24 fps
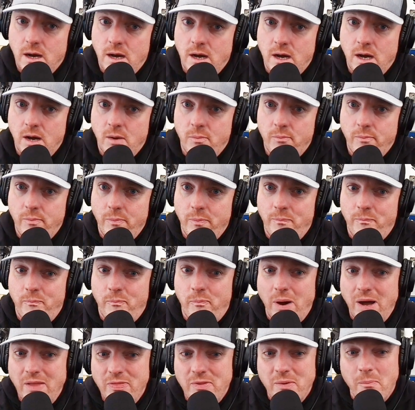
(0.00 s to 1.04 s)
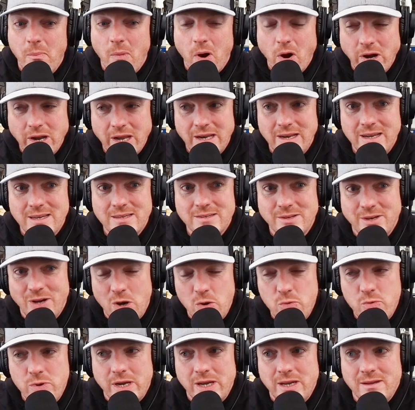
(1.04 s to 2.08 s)
But the market is
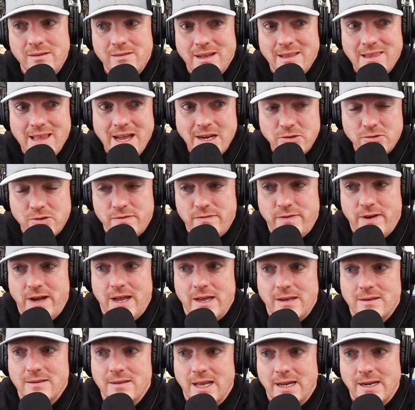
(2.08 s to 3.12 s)
going electrified.